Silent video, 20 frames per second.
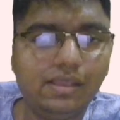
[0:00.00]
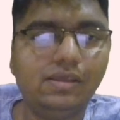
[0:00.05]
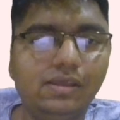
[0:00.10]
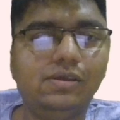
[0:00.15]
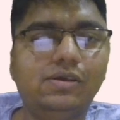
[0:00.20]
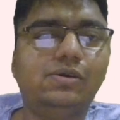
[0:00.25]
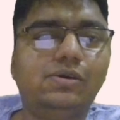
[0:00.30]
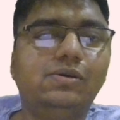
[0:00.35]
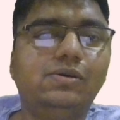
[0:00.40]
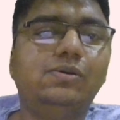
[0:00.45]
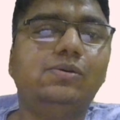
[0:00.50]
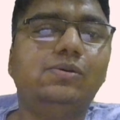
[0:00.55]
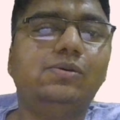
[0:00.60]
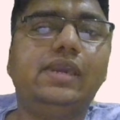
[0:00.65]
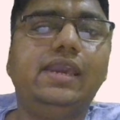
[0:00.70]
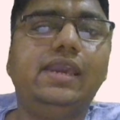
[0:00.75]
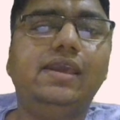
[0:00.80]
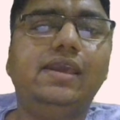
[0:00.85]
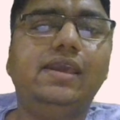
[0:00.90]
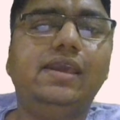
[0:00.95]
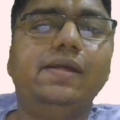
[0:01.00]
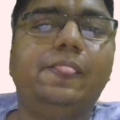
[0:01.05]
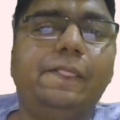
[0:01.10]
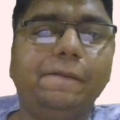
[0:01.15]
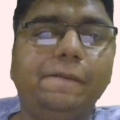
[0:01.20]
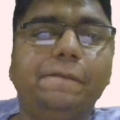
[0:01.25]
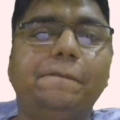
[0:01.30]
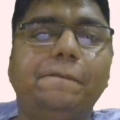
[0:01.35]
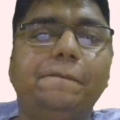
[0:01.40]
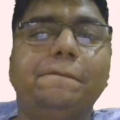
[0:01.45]
Okay,
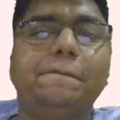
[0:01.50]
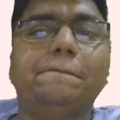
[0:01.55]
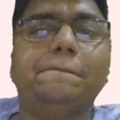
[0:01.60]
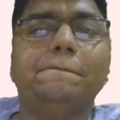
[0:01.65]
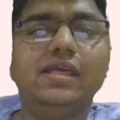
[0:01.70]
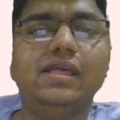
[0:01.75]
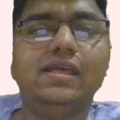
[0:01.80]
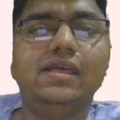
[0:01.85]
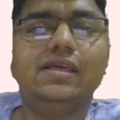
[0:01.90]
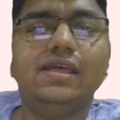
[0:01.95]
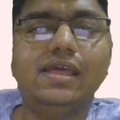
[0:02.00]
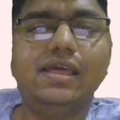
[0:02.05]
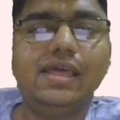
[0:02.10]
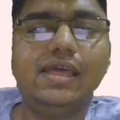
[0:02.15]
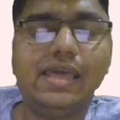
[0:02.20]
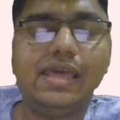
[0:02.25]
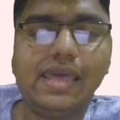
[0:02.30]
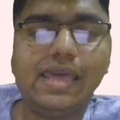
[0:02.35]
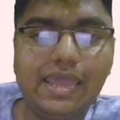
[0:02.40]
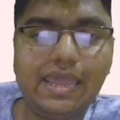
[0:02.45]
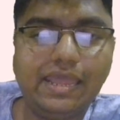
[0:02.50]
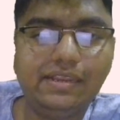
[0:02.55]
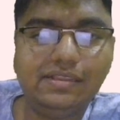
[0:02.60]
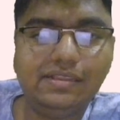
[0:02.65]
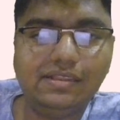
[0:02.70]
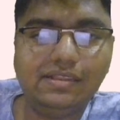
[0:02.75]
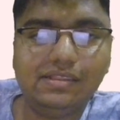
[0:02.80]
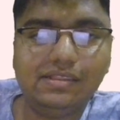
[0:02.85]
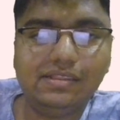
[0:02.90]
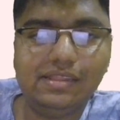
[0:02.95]
and the
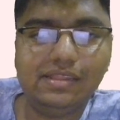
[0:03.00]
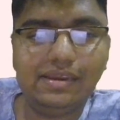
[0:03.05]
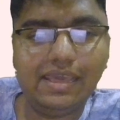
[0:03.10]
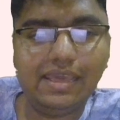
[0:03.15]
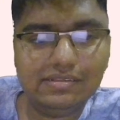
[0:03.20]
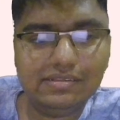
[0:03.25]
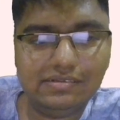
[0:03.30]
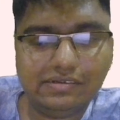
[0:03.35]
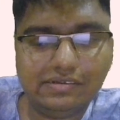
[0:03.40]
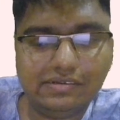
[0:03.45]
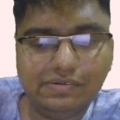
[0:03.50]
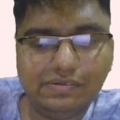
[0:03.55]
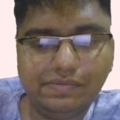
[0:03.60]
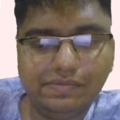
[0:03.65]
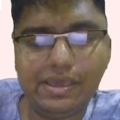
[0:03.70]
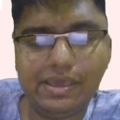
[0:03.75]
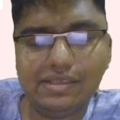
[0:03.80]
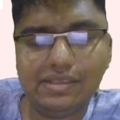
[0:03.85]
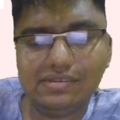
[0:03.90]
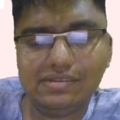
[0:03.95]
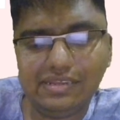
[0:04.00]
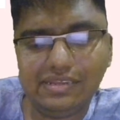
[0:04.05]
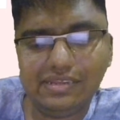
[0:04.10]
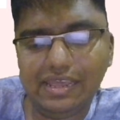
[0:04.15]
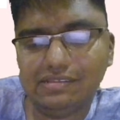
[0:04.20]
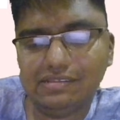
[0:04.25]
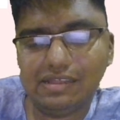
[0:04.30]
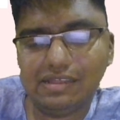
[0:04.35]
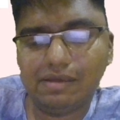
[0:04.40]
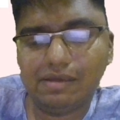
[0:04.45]
next best example